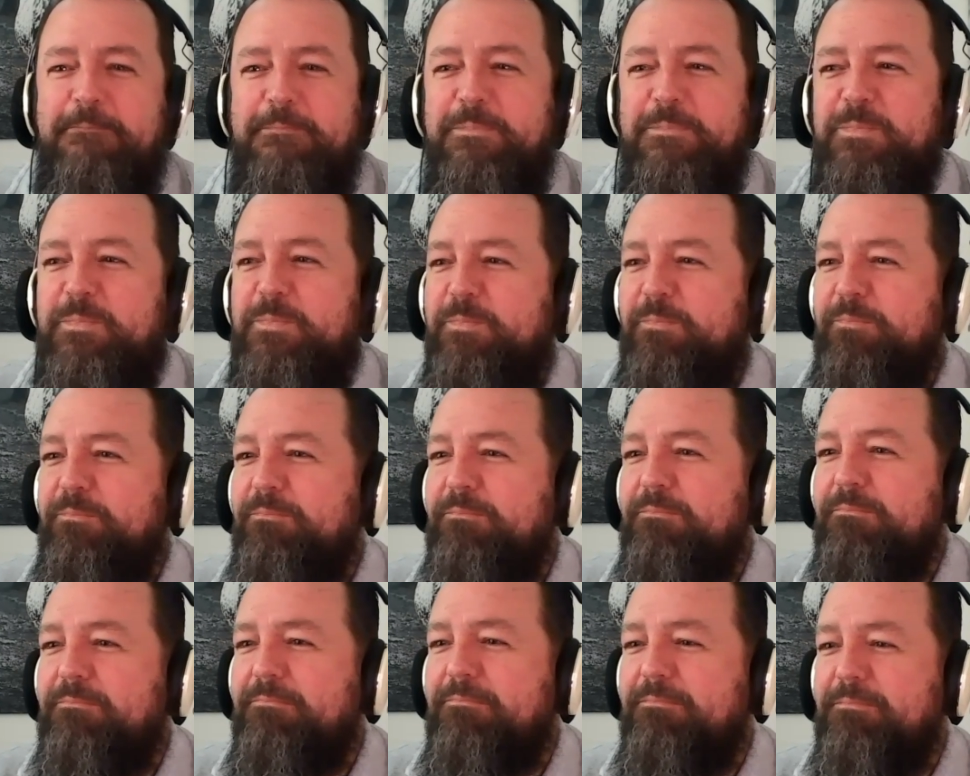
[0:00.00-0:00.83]

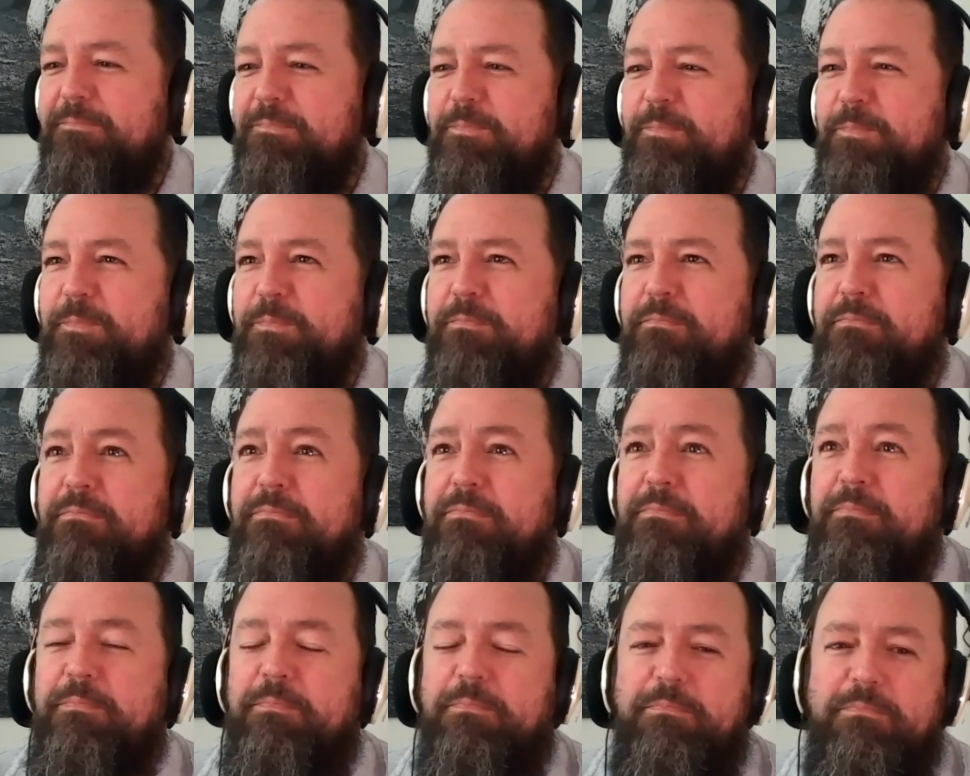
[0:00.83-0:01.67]

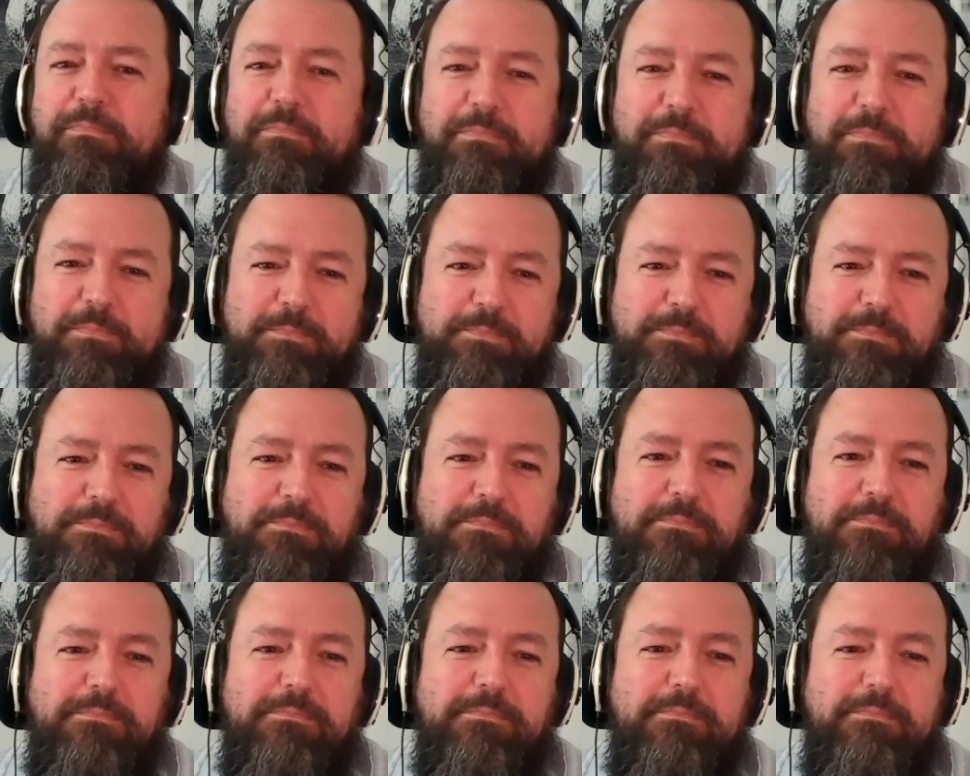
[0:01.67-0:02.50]

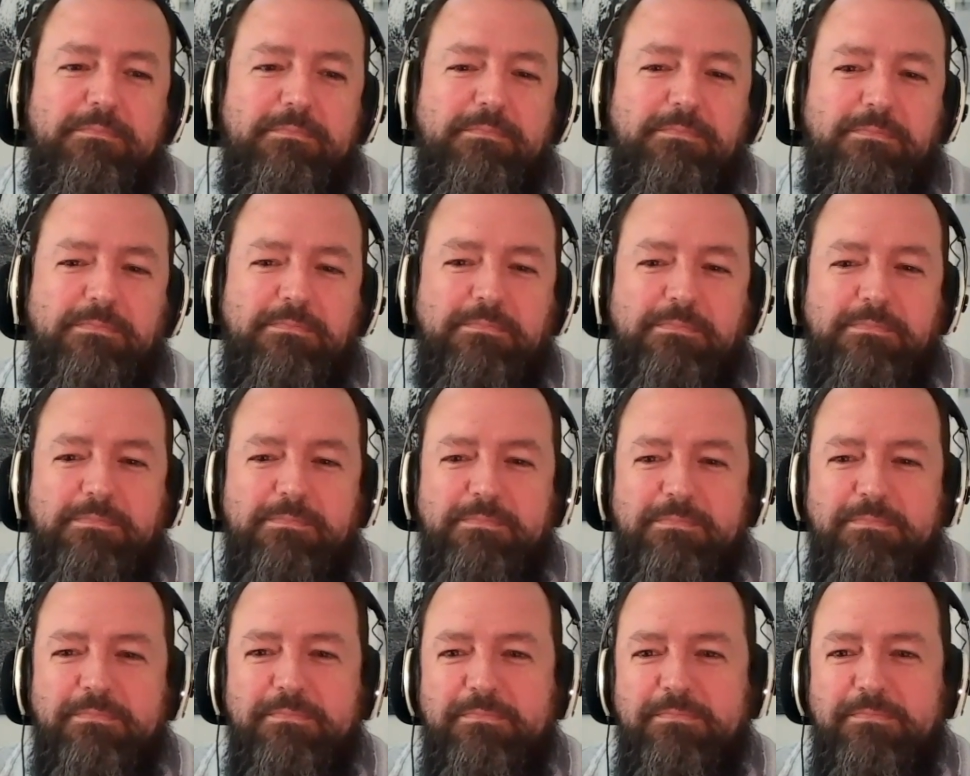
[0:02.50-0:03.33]

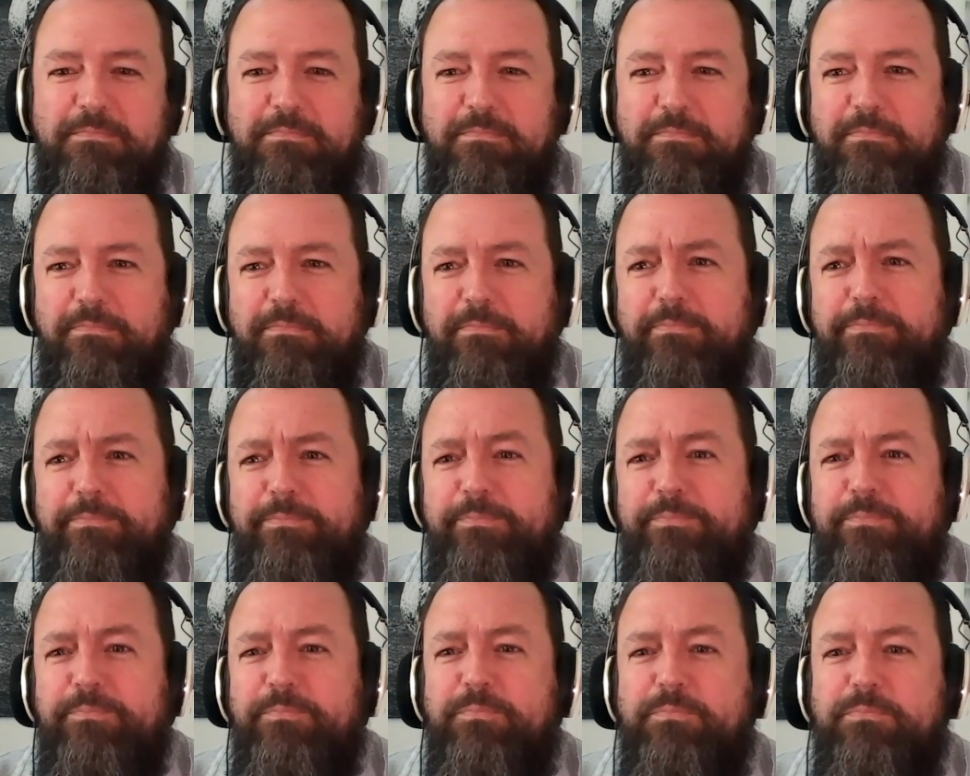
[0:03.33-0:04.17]

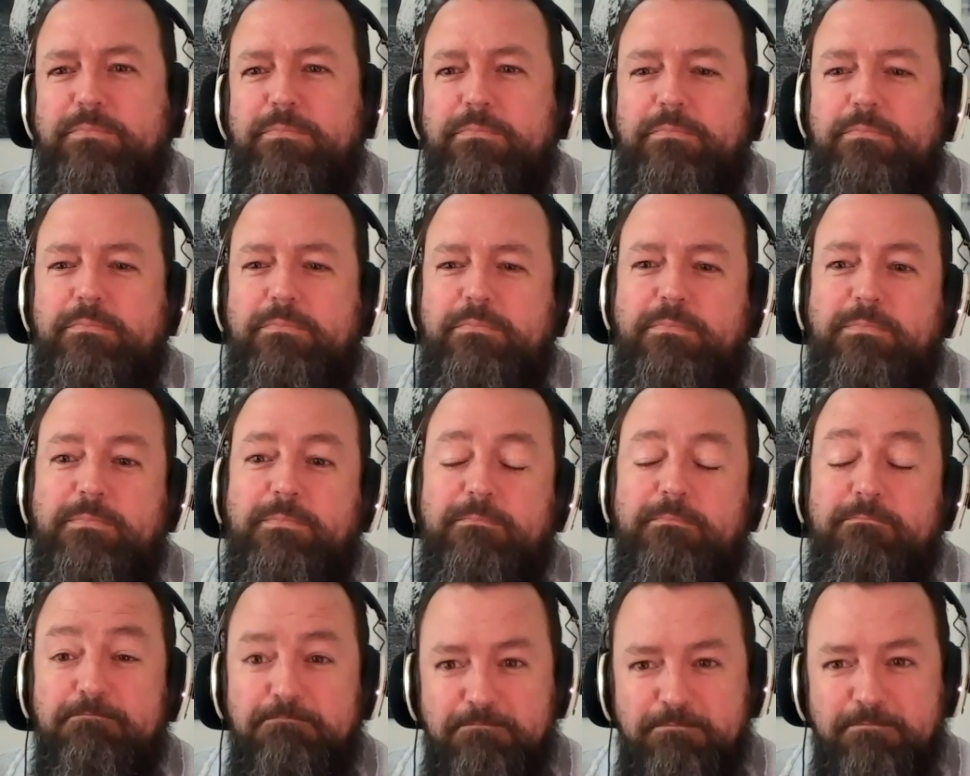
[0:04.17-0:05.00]

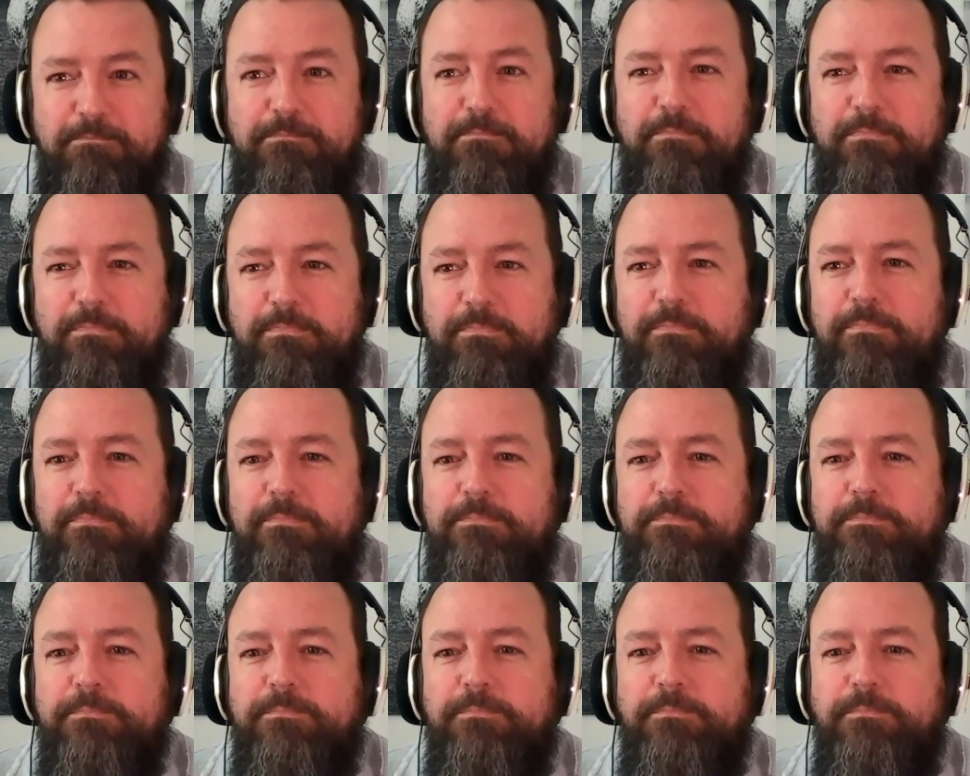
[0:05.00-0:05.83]

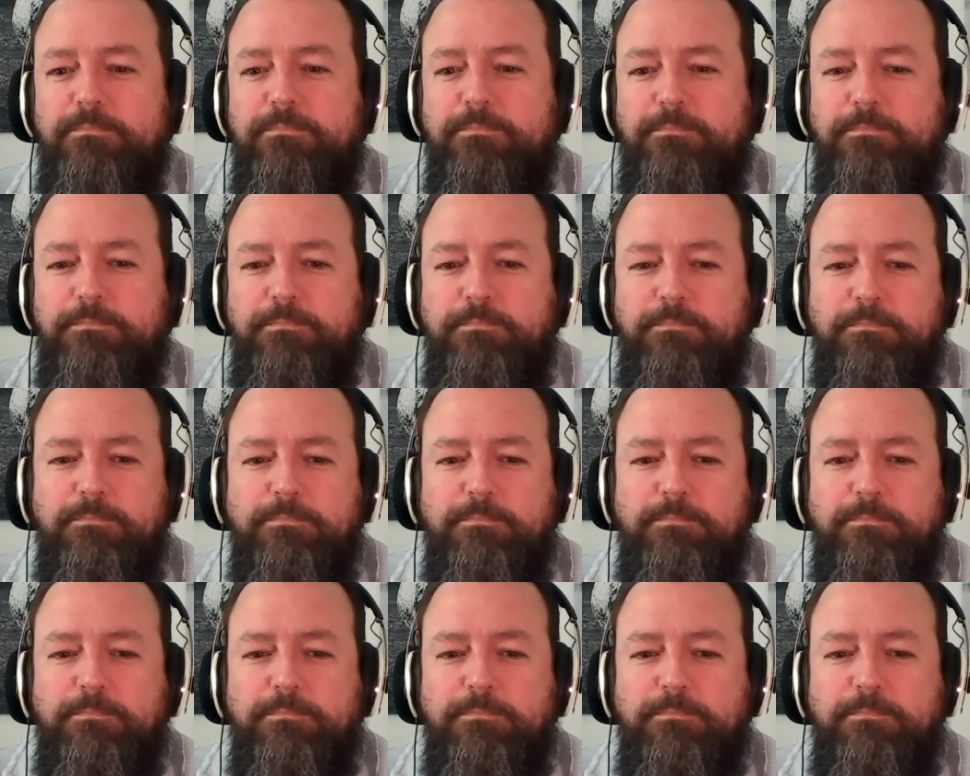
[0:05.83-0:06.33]
(silent)